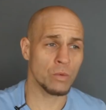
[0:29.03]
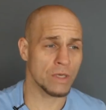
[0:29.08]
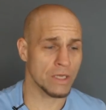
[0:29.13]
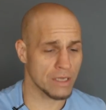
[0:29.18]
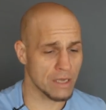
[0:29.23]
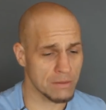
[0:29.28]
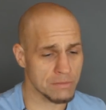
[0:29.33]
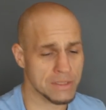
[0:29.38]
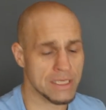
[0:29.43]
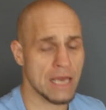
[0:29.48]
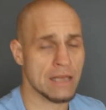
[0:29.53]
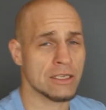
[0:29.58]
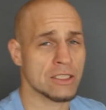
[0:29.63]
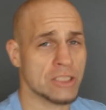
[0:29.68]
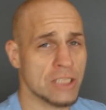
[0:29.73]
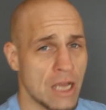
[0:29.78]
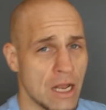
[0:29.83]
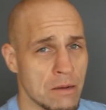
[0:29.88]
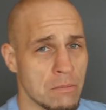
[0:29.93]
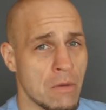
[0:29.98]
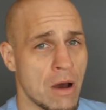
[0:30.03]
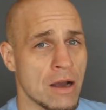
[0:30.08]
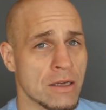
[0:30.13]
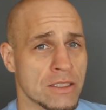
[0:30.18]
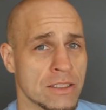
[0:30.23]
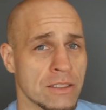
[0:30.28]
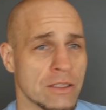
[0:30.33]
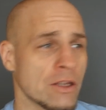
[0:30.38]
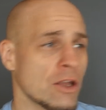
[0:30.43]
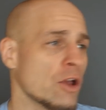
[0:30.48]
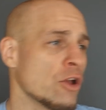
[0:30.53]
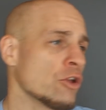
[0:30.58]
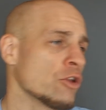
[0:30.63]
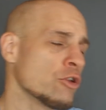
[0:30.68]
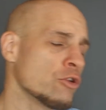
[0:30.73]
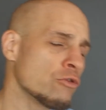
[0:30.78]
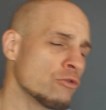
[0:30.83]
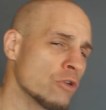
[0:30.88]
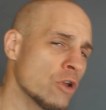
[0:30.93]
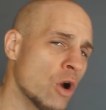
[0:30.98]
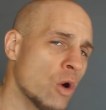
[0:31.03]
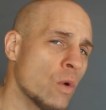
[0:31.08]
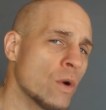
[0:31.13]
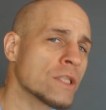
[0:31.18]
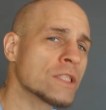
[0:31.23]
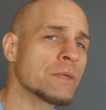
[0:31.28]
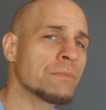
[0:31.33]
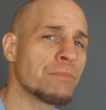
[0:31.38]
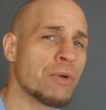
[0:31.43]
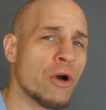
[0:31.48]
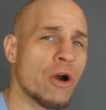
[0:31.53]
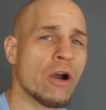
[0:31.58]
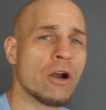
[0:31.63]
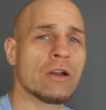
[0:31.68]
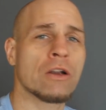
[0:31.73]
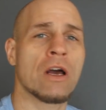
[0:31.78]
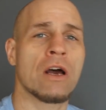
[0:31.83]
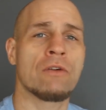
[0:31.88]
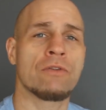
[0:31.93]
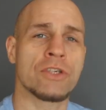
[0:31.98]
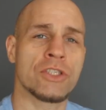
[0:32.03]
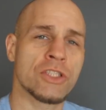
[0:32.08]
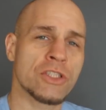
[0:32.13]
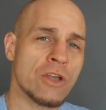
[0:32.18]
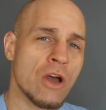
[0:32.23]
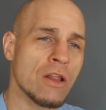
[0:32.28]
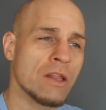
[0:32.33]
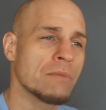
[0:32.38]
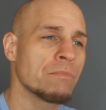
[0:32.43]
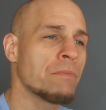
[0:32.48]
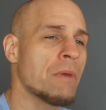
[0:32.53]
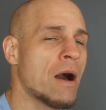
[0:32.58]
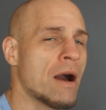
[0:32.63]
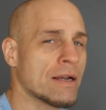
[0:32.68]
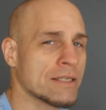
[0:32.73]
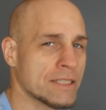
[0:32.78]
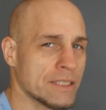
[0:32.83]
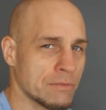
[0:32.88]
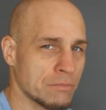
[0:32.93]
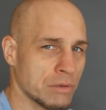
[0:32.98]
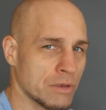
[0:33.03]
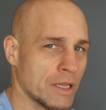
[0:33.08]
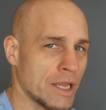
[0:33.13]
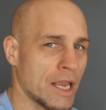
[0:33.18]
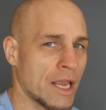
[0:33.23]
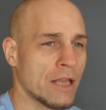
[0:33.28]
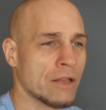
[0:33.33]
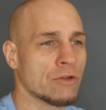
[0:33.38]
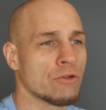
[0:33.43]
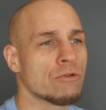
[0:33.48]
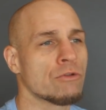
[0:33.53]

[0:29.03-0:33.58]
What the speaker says: When it comes down to shadow boxing, you know it's a part of a solid boxing plan.